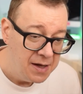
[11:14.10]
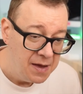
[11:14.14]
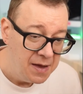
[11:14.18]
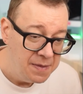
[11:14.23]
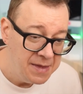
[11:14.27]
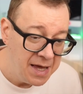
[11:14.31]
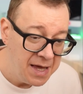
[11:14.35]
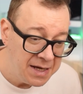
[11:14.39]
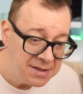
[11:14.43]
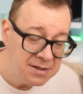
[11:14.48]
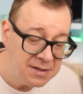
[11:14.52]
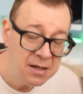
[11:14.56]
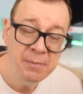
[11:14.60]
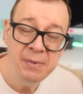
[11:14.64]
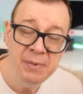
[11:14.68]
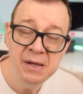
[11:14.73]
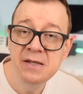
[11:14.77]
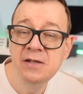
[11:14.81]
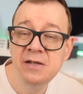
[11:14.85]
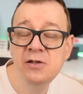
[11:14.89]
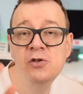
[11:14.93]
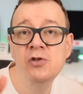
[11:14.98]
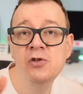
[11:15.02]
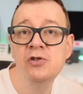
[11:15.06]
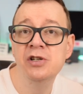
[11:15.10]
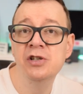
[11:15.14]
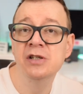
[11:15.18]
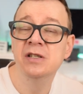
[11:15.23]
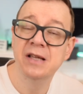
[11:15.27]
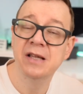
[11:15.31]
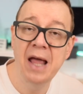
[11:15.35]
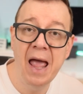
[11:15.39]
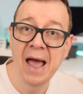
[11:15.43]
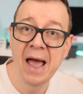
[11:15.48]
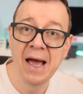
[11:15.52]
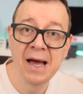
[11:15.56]
Next up is to
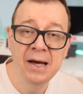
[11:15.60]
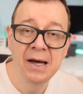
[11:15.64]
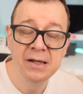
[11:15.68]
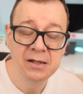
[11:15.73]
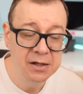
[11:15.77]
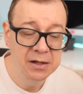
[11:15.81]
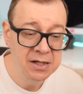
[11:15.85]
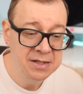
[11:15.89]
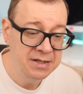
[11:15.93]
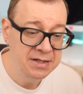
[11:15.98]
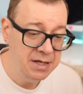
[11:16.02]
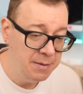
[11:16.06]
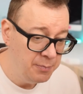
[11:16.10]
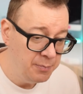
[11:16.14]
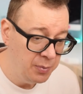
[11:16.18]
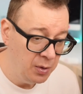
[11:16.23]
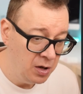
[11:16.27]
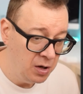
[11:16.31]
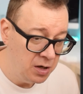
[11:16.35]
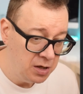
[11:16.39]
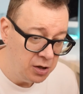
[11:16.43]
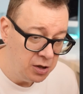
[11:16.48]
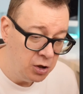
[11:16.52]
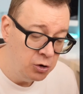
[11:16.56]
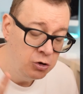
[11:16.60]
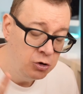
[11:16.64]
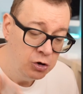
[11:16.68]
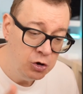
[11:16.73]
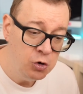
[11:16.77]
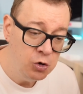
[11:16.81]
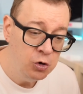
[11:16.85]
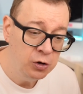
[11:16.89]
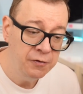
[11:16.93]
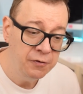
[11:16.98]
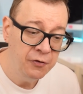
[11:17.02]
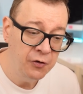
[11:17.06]
just add a simple
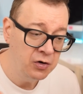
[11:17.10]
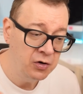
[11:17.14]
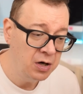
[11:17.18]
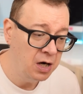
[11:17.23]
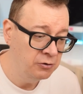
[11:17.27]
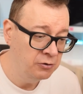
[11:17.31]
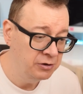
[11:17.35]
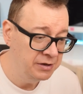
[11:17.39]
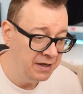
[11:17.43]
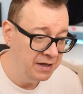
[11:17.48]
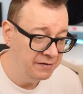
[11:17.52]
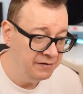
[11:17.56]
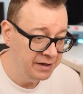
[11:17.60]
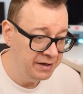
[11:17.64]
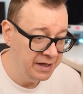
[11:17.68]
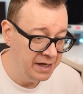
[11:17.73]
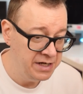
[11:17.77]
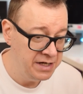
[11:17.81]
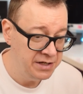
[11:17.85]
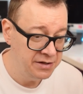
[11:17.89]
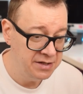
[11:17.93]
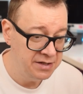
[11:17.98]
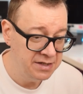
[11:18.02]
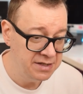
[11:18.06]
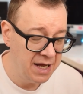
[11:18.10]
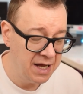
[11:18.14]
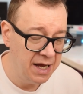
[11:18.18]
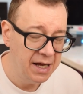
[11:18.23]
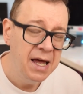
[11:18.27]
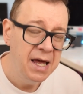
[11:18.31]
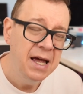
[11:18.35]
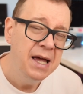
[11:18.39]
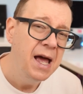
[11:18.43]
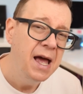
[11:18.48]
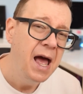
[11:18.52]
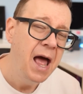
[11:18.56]
route for our navigation
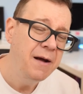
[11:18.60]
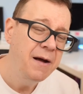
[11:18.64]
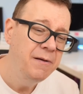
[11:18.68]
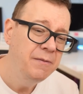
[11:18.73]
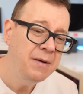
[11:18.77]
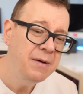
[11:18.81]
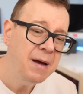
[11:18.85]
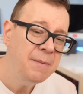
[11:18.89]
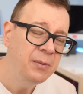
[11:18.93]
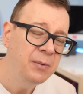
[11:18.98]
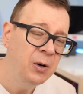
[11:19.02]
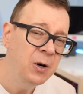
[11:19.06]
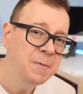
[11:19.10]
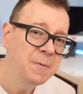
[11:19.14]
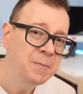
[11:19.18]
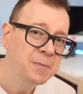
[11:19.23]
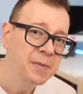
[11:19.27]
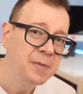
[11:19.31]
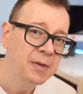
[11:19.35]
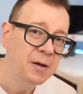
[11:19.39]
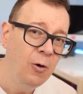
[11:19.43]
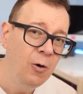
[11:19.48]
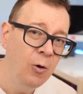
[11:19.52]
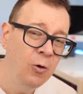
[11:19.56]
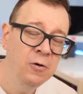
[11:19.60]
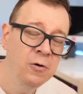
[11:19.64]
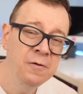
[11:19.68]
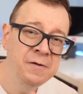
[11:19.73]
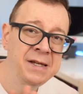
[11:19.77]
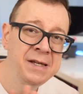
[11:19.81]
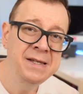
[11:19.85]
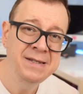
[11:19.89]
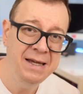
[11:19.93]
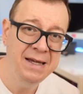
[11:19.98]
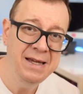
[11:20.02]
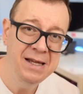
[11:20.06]
stack. And remember, all of
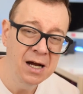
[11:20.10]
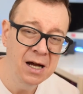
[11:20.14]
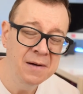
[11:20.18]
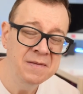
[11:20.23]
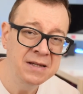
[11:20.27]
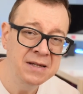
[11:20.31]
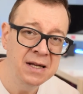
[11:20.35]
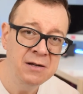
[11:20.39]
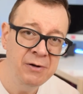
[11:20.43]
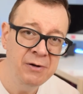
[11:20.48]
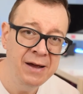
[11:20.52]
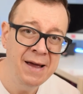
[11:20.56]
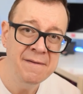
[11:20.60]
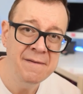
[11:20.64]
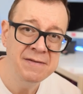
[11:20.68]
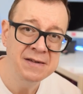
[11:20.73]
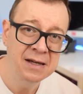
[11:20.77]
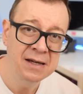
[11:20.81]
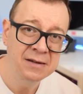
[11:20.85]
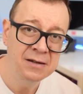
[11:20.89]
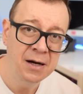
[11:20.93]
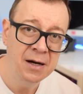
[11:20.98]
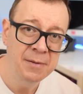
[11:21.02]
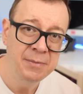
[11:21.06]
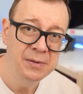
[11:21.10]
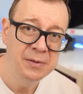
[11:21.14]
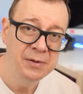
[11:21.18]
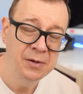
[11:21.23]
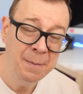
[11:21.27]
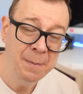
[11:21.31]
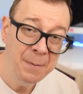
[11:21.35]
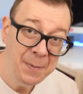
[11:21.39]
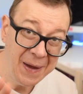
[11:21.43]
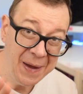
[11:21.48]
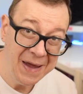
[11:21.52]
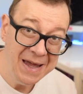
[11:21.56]
these enums that we have set up,
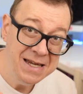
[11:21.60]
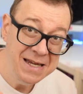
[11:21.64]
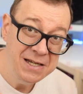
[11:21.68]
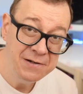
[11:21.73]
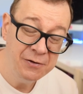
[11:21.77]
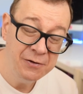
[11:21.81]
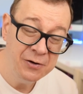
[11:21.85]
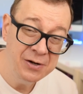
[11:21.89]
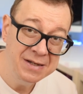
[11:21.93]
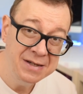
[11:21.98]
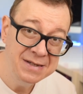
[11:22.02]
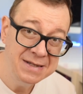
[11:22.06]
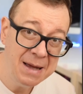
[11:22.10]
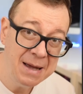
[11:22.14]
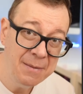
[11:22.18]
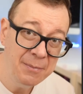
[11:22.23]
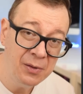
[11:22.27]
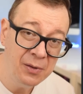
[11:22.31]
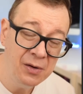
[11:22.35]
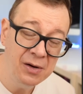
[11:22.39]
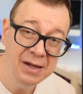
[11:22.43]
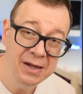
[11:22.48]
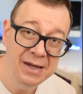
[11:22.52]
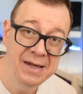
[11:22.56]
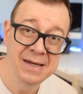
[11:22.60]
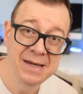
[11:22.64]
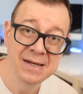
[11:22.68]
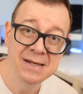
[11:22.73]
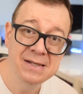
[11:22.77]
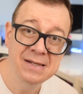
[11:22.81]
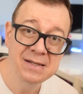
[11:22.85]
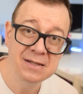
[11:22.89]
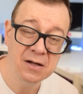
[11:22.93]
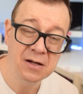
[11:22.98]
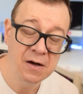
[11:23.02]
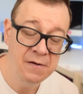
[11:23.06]
the page, for example,
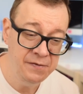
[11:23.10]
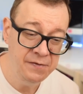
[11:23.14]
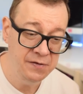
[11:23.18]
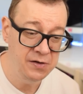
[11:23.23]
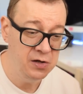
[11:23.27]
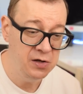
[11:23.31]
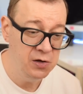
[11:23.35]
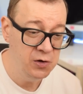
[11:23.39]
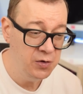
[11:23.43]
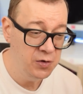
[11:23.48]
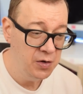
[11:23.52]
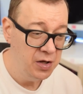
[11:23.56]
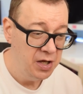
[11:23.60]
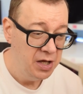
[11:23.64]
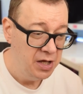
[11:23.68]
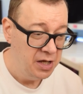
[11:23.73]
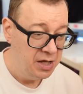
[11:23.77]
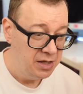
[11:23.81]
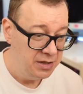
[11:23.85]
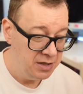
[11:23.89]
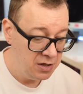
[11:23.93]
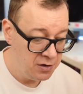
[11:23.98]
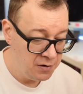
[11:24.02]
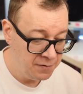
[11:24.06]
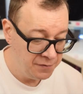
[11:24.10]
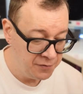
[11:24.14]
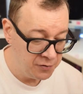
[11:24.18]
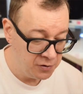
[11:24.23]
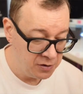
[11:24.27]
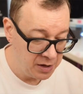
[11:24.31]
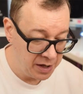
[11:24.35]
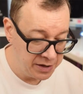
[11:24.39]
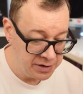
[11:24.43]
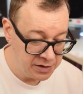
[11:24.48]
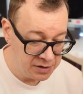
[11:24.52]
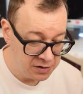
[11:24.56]
is a view.
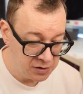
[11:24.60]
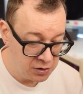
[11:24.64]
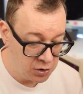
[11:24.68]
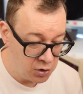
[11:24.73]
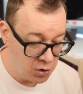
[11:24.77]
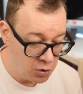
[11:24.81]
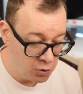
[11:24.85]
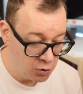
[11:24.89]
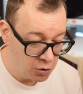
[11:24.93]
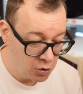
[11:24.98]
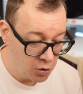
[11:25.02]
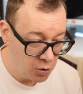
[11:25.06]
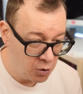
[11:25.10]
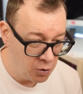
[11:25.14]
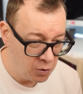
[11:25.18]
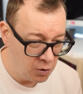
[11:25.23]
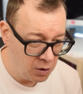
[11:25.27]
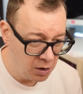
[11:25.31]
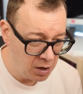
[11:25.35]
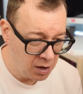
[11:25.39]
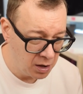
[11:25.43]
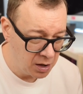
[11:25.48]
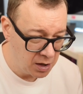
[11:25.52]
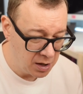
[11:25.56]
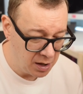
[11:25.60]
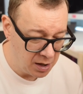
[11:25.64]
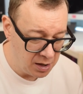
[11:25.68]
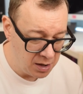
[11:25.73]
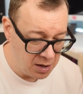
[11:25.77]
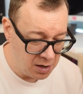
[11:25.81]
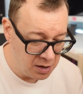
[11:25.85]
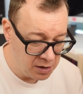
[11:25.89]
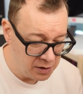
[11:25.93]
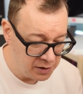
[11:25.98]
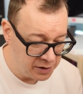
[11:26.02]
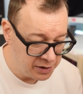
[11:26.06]
Therefore, I just go co uh,
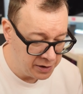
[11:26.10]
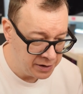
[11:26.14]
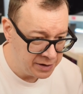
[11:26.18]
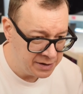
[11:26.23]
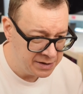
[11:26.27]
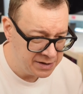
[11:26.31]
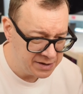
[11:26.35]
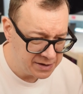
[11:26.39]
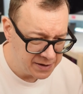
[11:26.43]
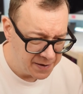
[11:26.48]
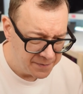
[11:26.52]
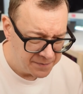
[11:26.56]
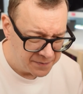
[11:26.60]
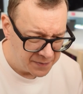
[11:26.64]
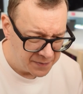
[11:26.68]
colors.